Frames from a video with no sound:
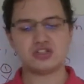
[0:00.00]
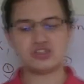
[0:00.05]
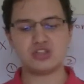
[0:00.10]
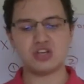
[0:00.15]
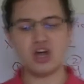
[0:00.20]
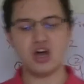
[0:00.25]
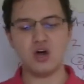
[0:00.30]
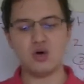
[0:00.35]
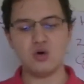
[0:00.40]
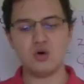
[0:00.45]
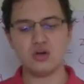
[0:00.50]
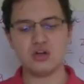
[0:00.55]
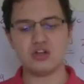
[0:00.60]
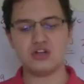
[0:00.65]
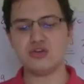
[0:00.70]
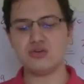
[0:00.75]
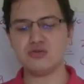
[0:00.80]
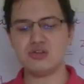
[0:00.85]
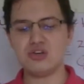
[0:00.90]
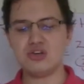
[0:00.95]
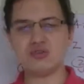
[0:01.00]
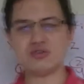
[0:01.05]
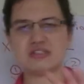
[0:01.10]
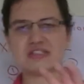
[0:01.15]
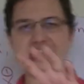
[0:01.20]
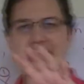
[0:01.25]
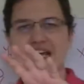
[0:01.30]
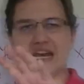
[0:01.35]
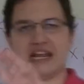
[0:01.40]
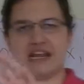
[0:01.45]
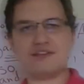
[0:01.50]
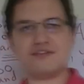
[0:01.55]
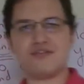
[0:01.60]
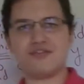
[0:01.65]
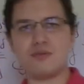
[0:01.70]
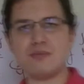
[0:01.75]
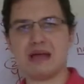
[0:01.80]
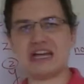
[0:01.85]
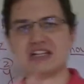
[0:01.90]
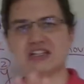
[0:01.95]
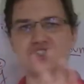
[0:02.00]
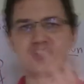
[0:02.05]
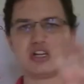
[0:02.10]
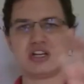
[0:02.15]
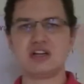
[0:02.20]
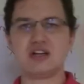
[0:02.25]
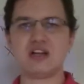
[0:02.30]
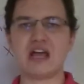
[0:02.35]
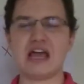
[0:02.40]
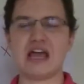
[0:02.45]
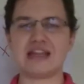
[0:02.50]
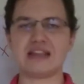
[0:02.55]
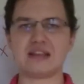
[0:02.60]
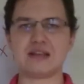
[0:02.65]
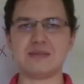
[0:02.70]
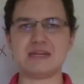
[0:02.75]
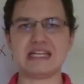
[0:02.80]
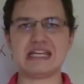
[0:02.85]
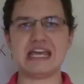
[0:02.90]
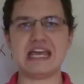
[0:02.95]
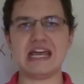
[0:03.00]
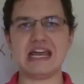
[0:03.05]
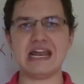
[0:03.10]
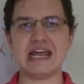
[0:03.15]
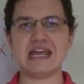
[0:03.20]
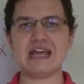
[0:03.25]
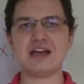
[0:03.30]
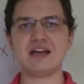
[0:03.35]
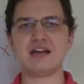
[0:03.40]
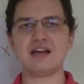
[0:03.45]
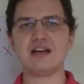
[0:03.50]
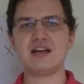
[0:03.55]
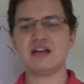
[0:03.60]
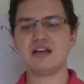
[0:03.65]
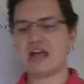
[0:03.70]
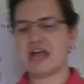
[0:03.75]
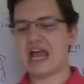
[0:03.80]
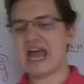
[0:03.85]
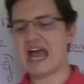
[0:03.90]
So, you use that information at the beginning,